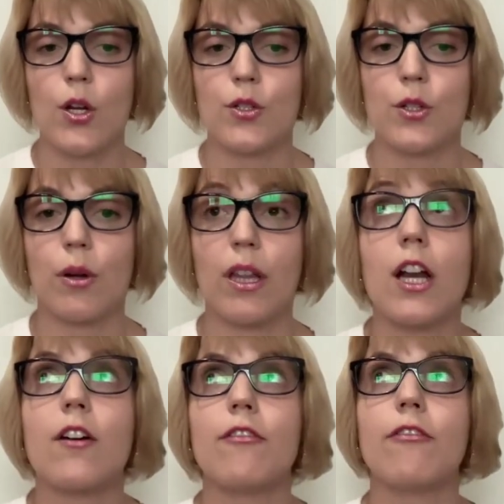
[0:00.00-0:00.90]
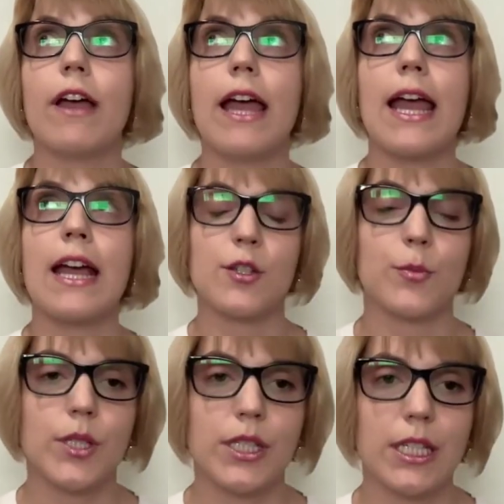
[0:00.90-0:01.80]
So a lot of
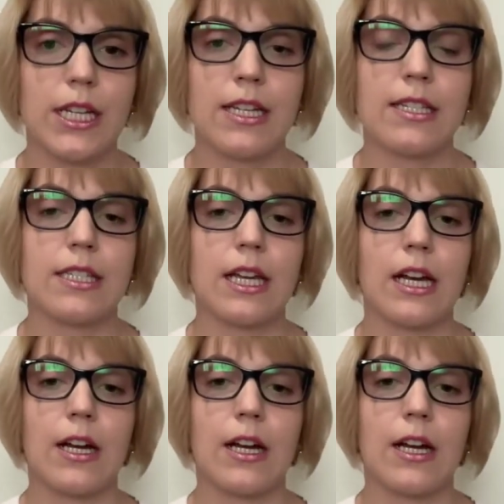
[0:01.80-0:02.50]
expertise,